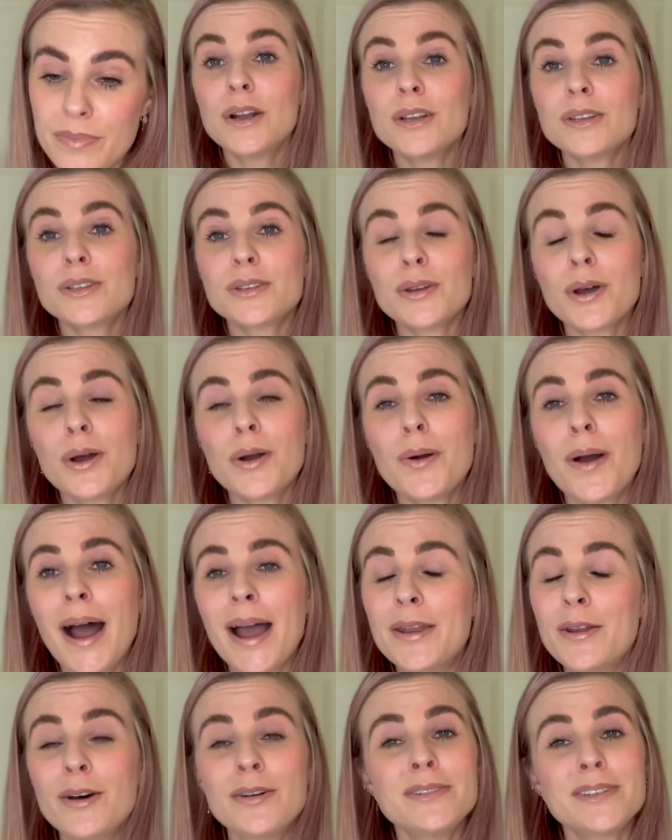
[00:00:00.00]
So
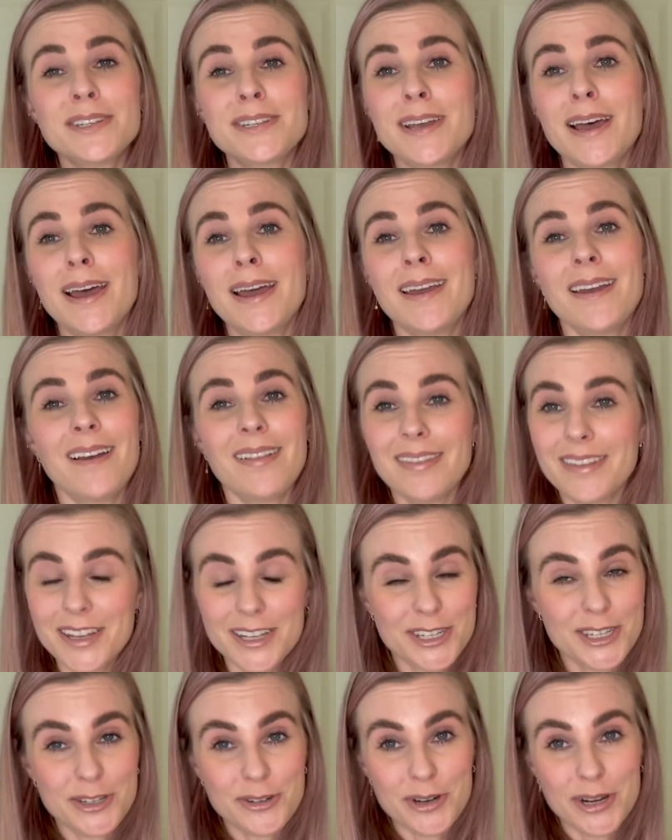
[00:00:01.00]
I don't say
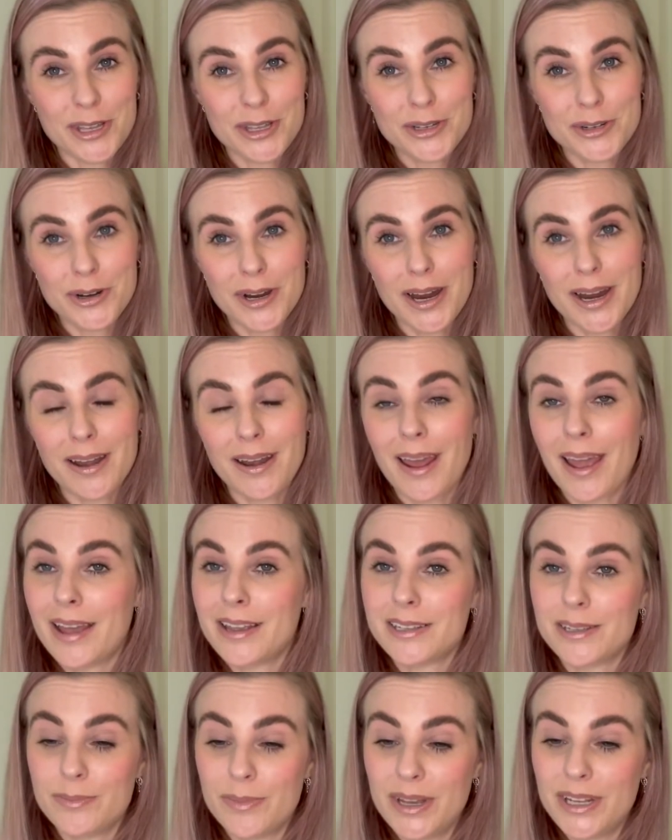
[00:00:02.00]
let's strength train
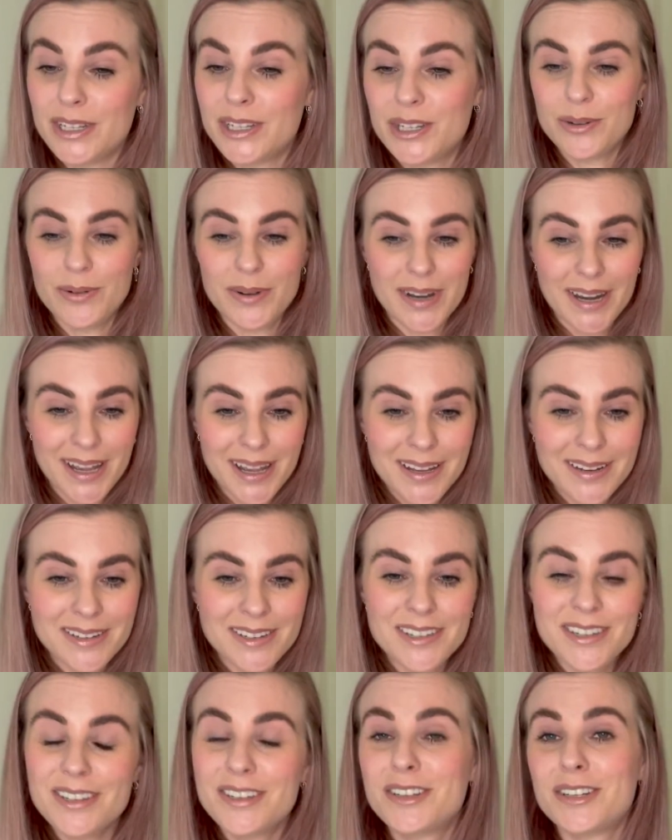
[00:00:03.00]
as a means an
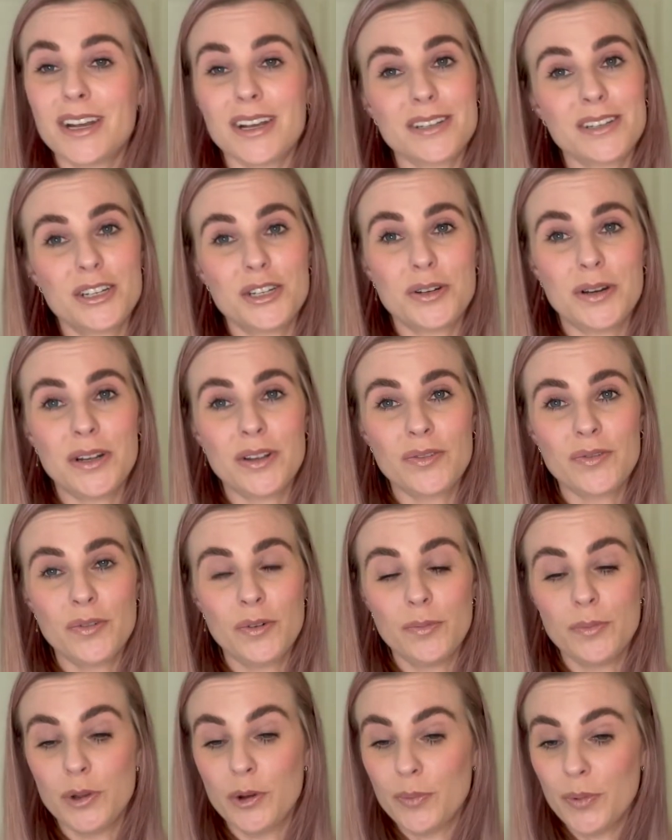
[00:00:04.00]
end, just to
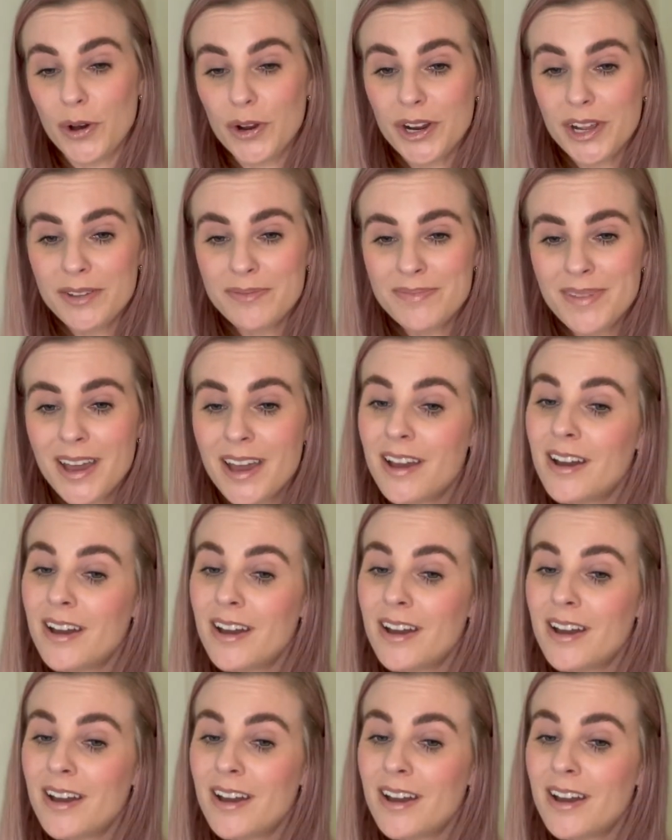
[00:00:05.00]
transform your body.